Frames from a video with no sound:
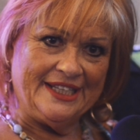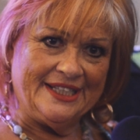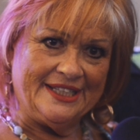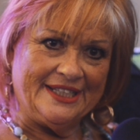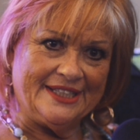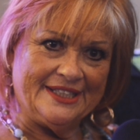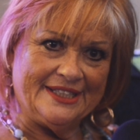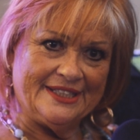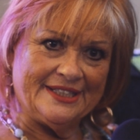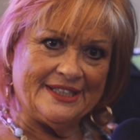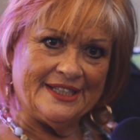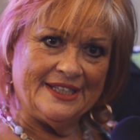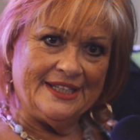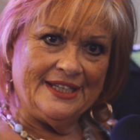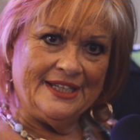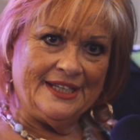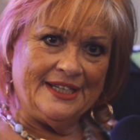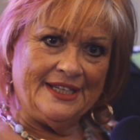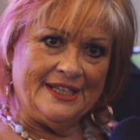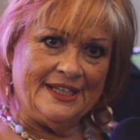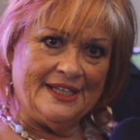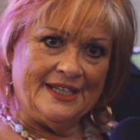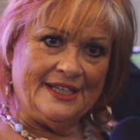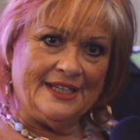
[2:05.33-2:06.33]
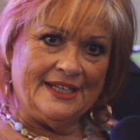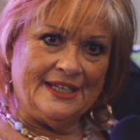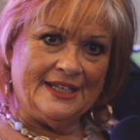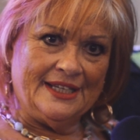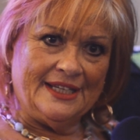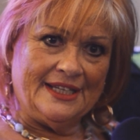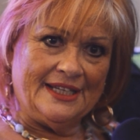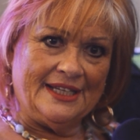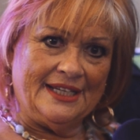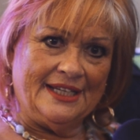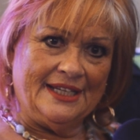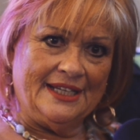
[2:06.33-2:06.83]
is.
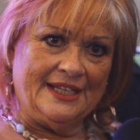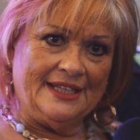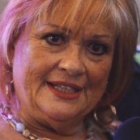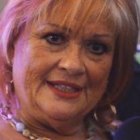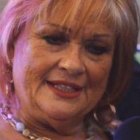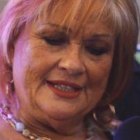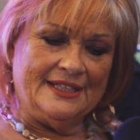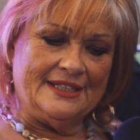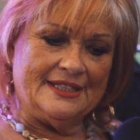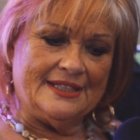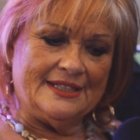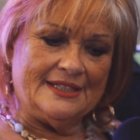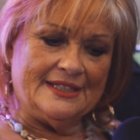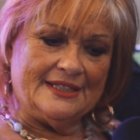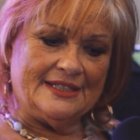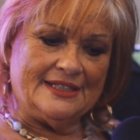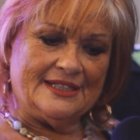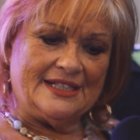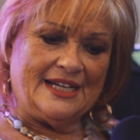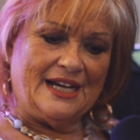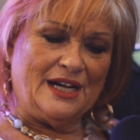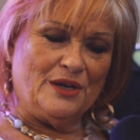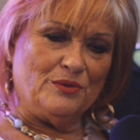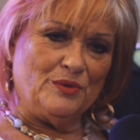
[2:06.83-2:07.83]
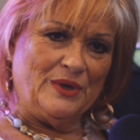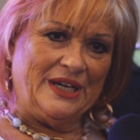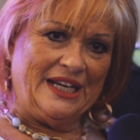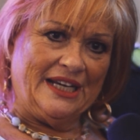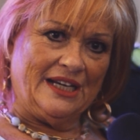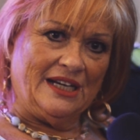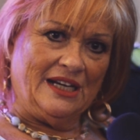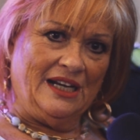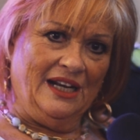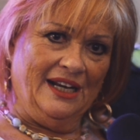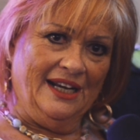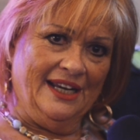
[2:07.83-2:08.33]
And I
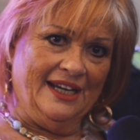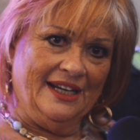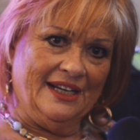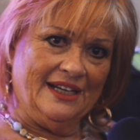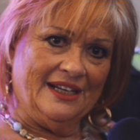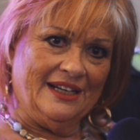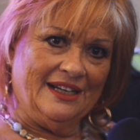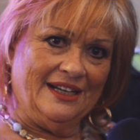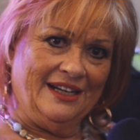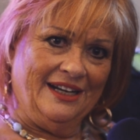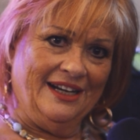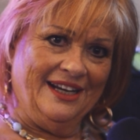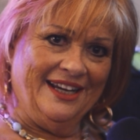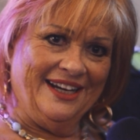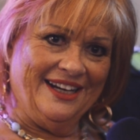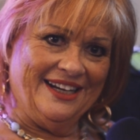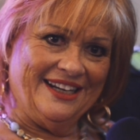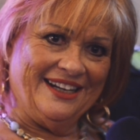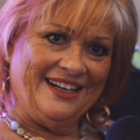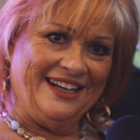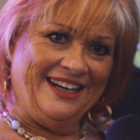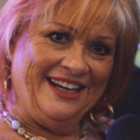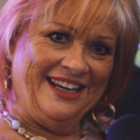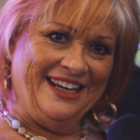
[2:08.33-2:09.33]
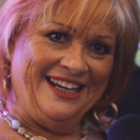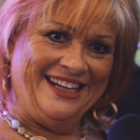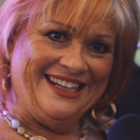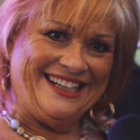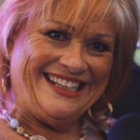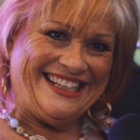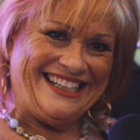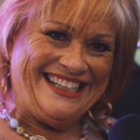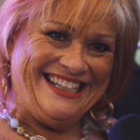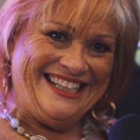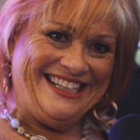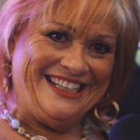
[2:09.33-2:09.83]
went click, click, click,
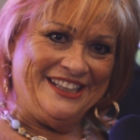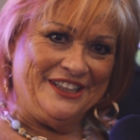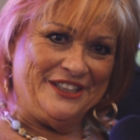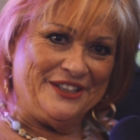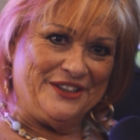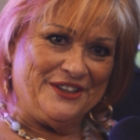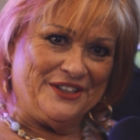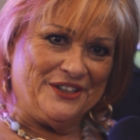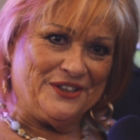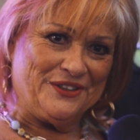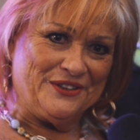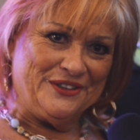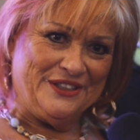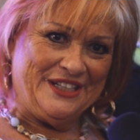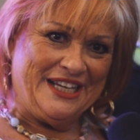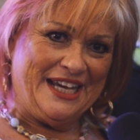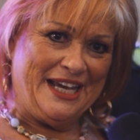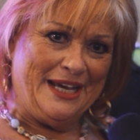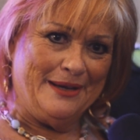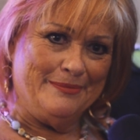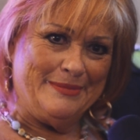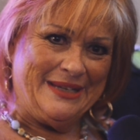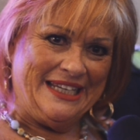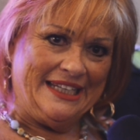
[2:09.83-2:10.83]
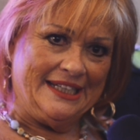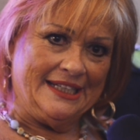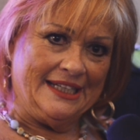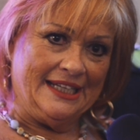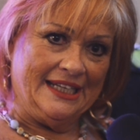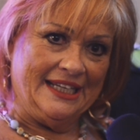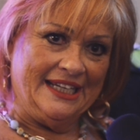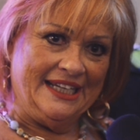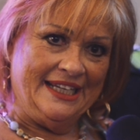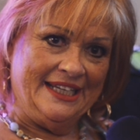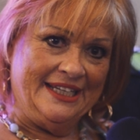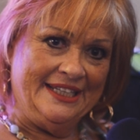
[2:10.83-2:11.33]
and the third time it
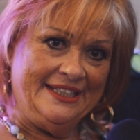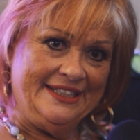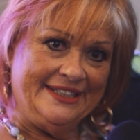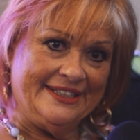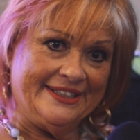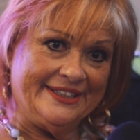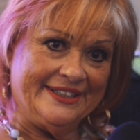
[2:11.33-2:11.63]
lit,